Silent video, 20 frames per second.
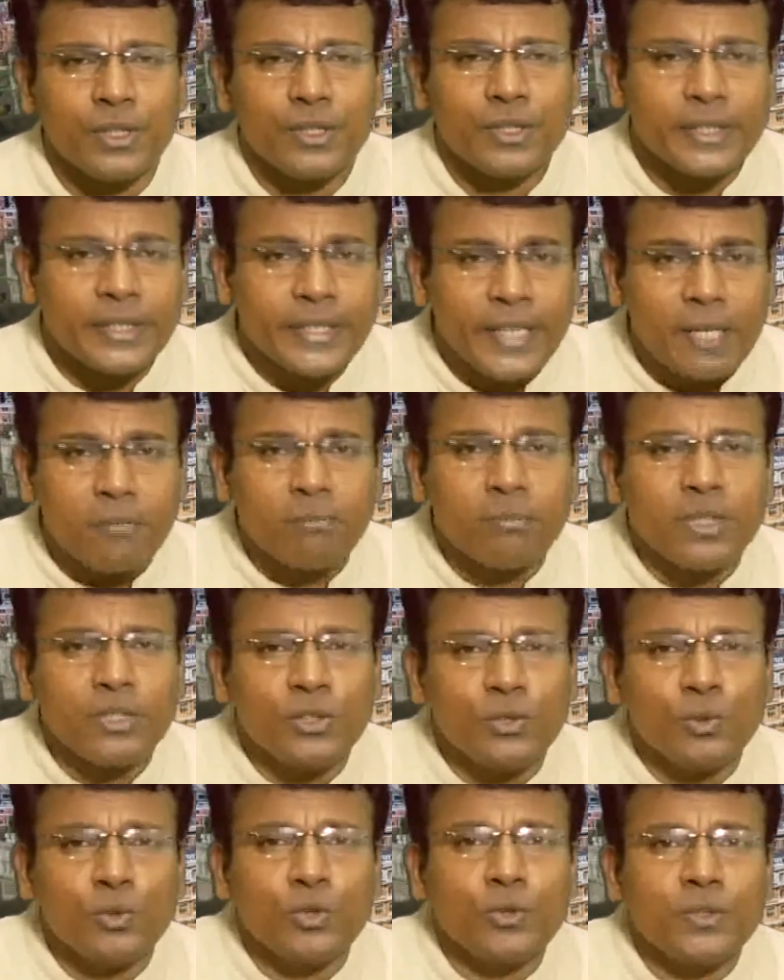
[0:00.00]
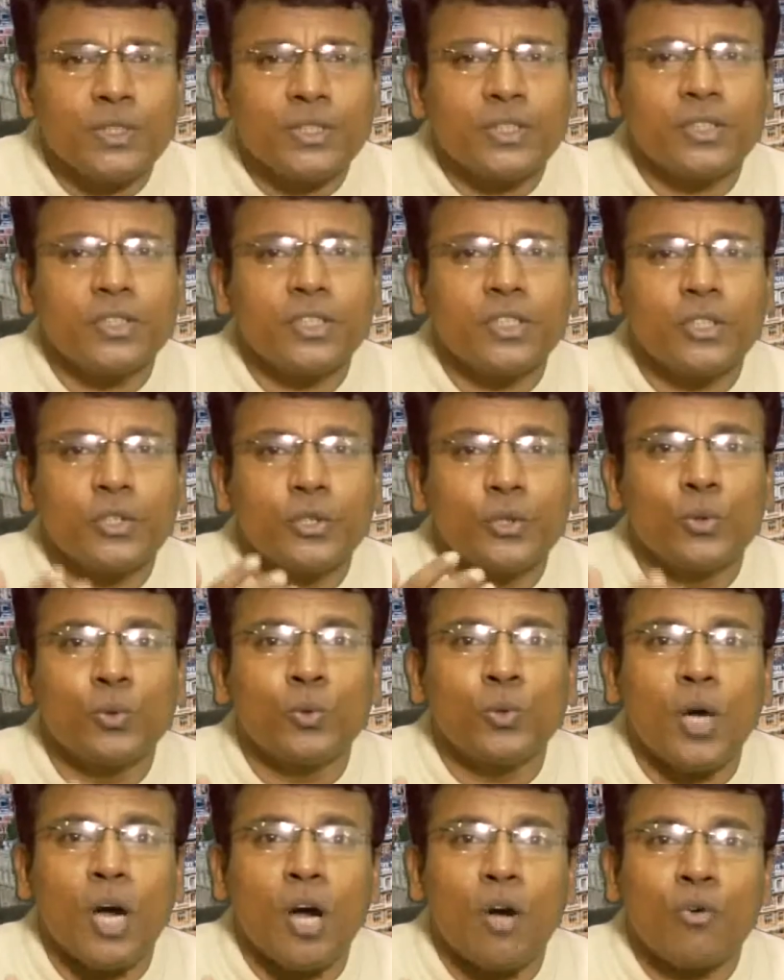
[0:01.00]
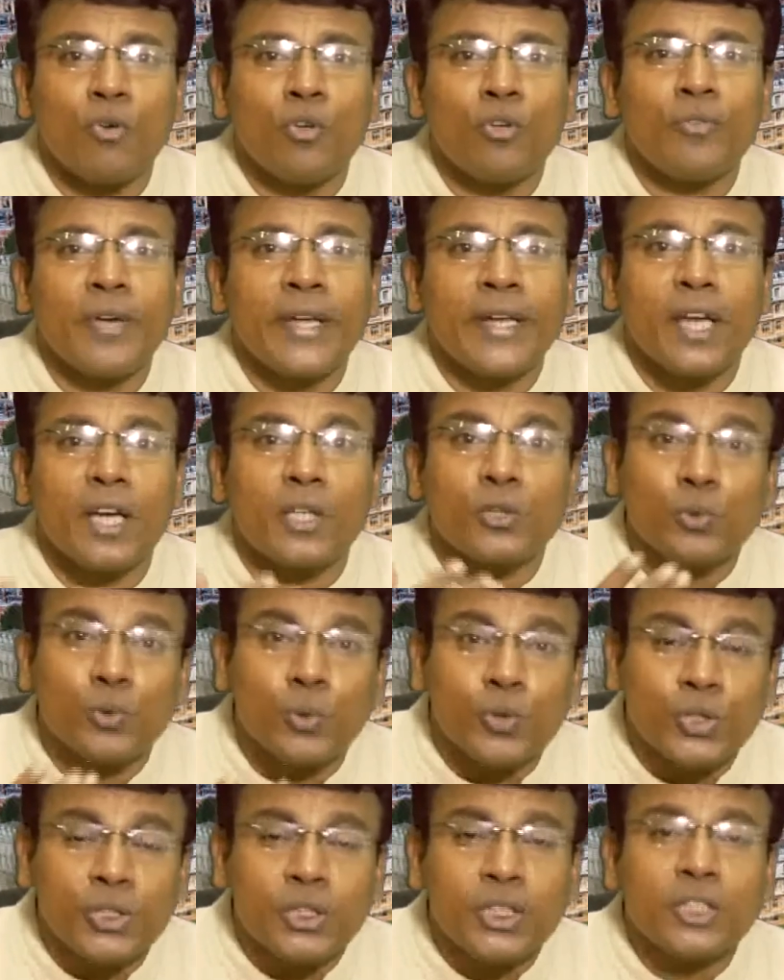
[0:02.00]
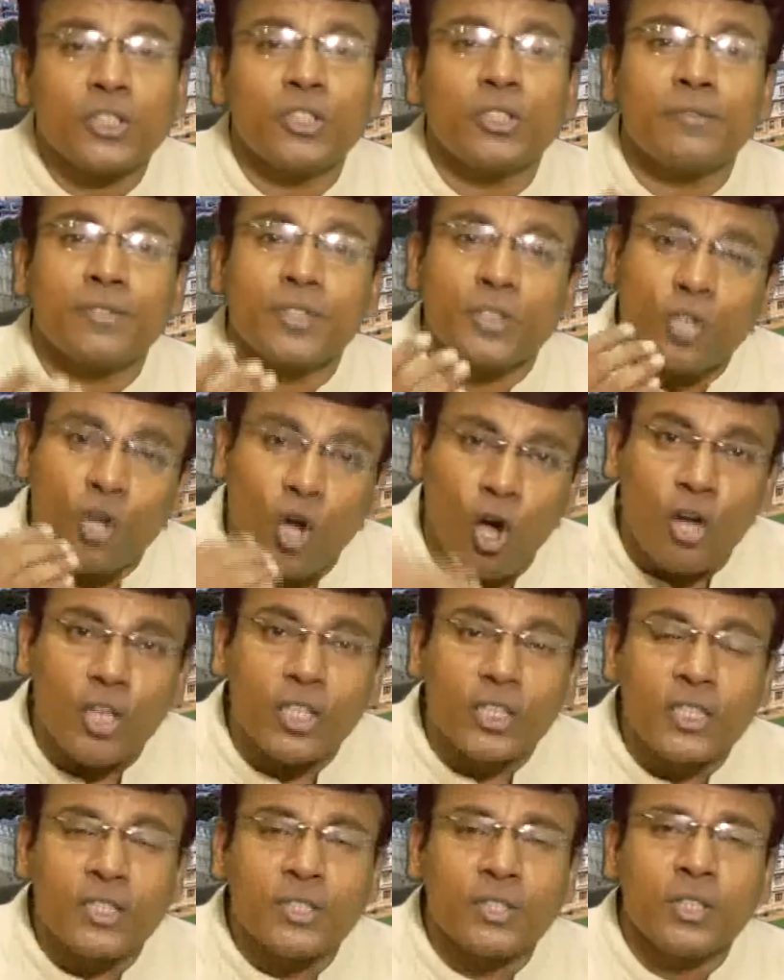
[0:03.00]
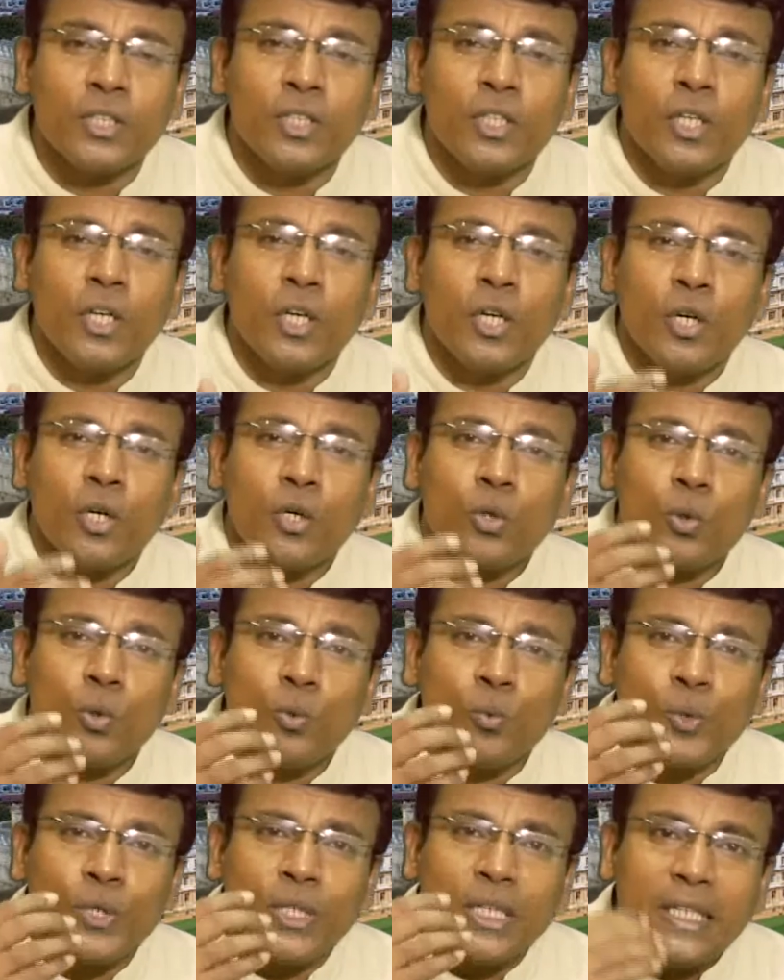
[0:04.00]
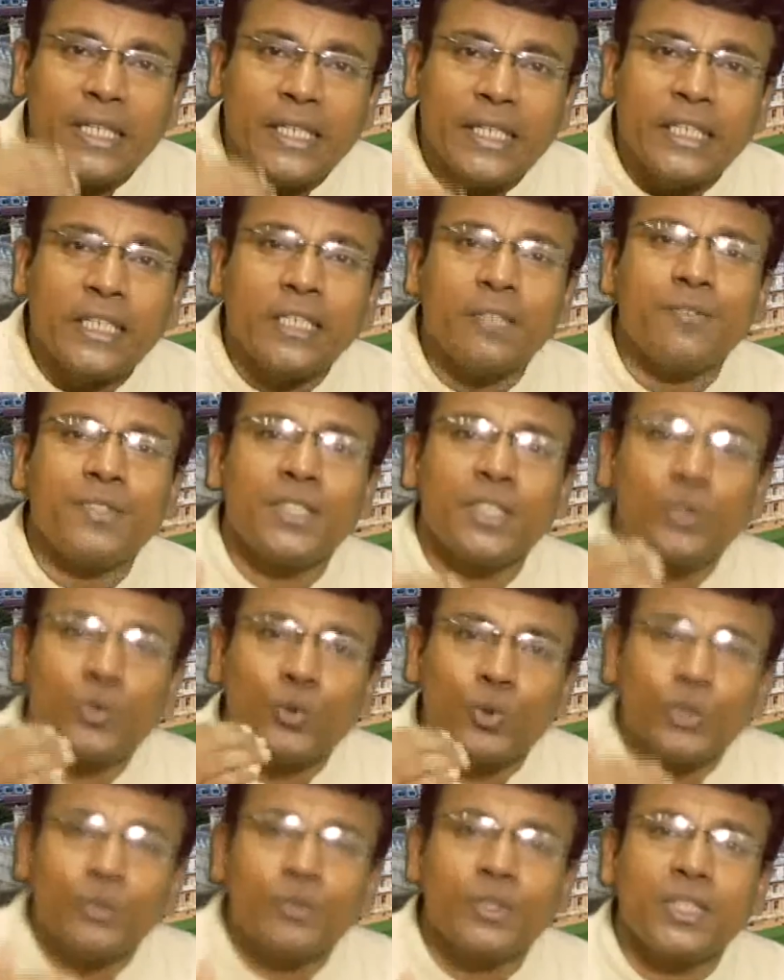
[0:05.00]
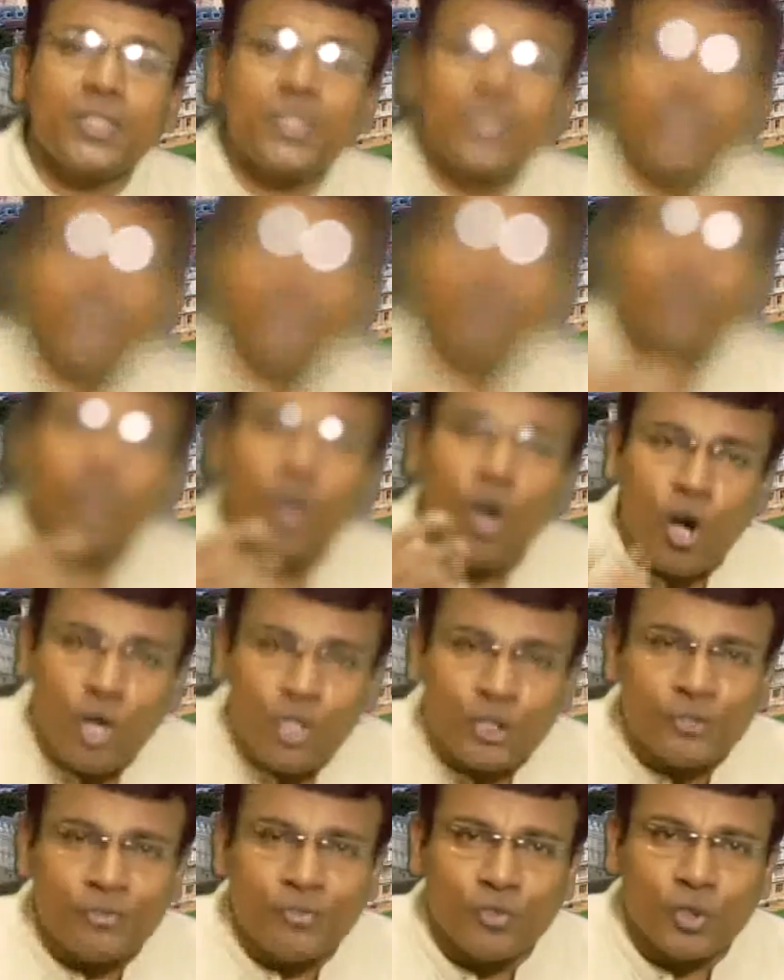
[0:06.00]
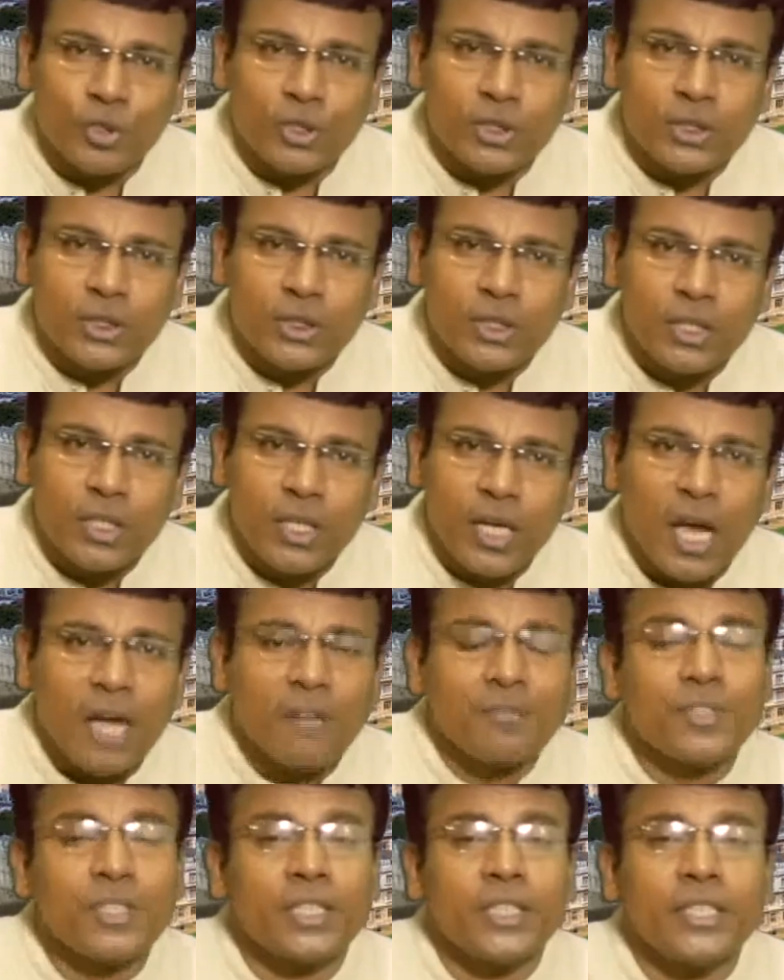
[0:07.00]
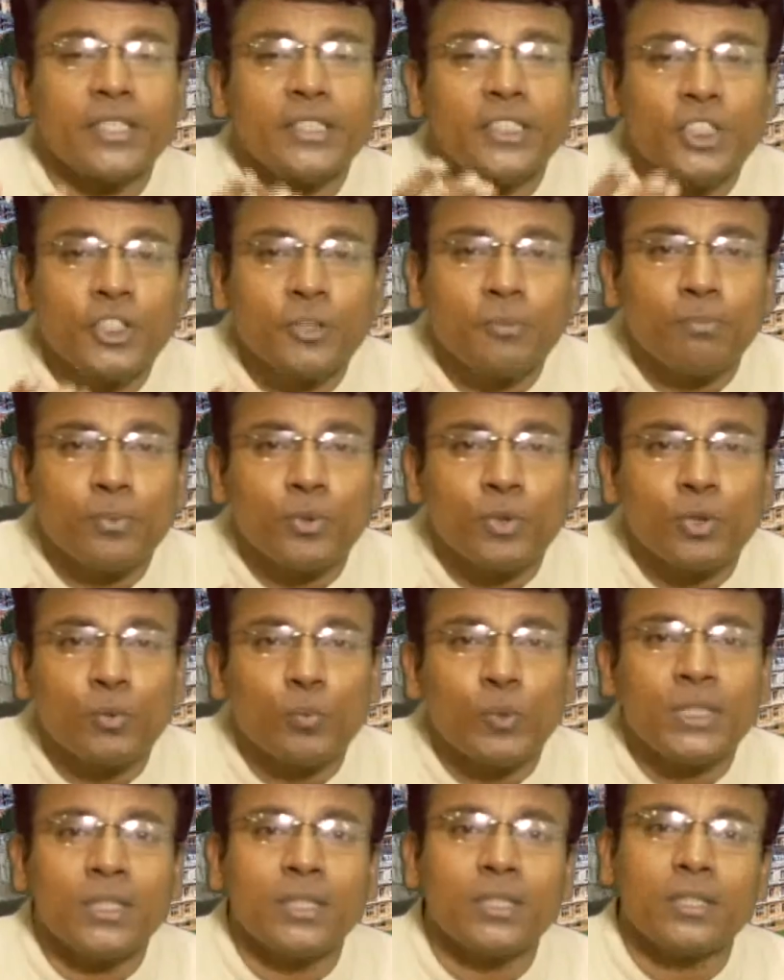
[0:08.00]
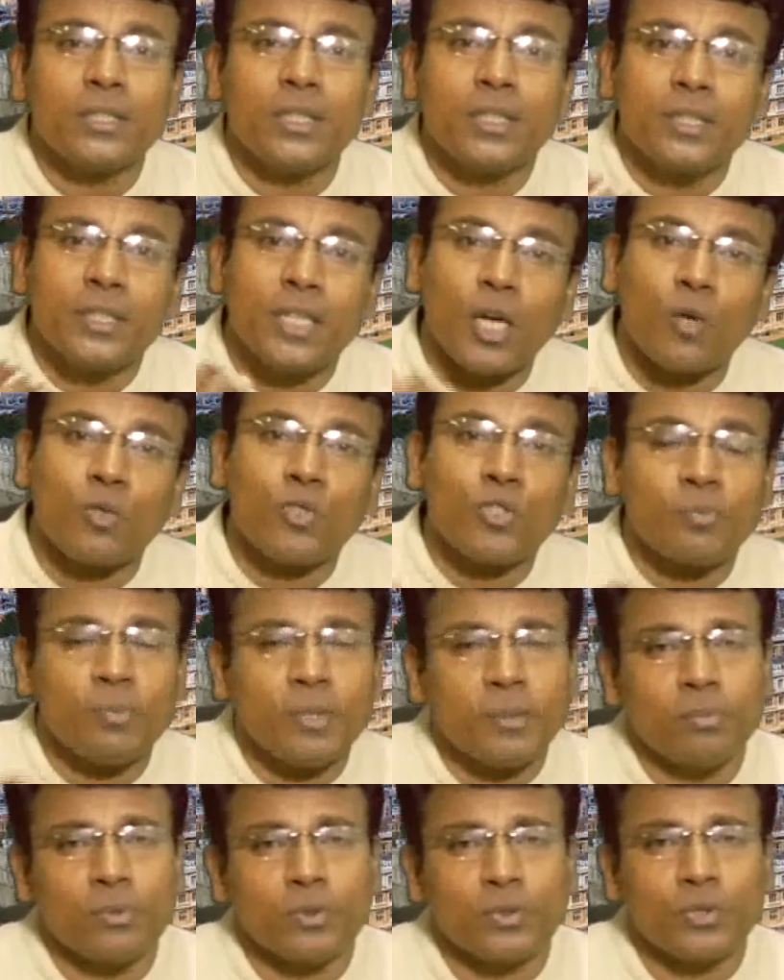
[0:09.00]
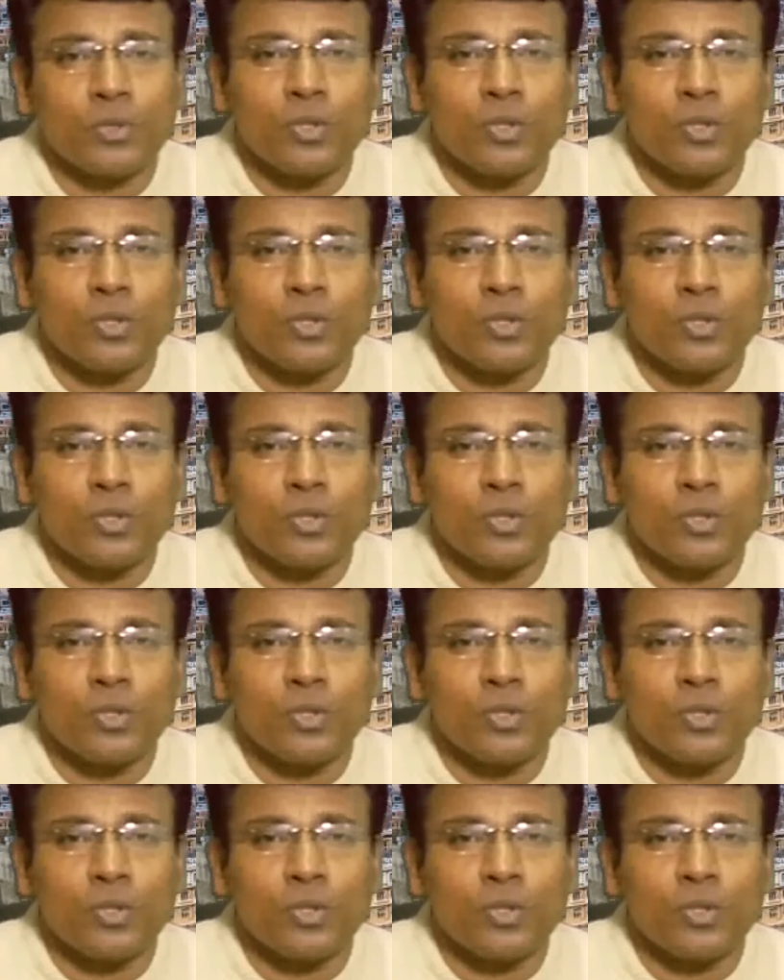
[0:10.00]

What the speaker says: The Cambridge University grew out of an association of scholars who would leave the University of Oxford after a dispute with the townspeople.